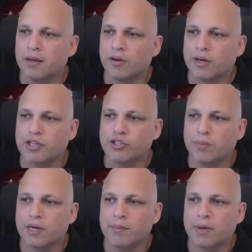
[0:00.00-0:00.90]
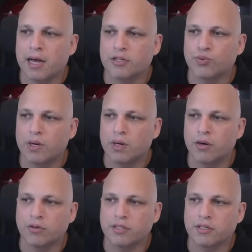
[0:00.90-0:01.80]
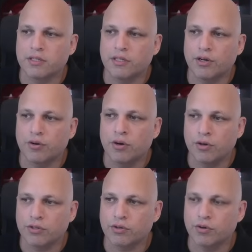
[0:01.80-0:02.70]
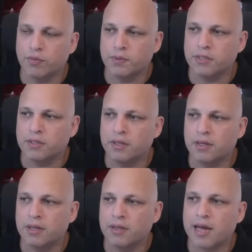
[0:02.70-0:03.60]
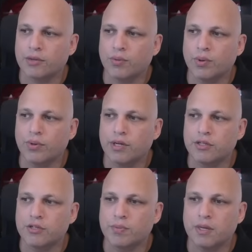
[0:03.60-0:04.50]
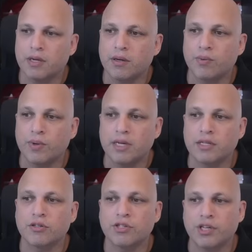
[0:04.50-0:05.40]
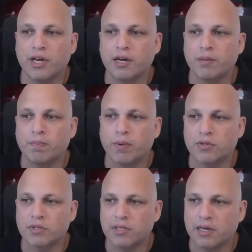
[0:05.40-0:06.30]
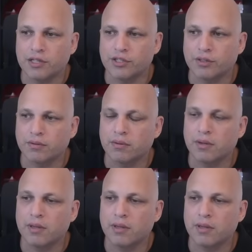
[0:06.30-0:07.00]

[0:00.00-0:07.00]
Location Burnaby has one host and 0 host groups that will need to be reassociated post deletion.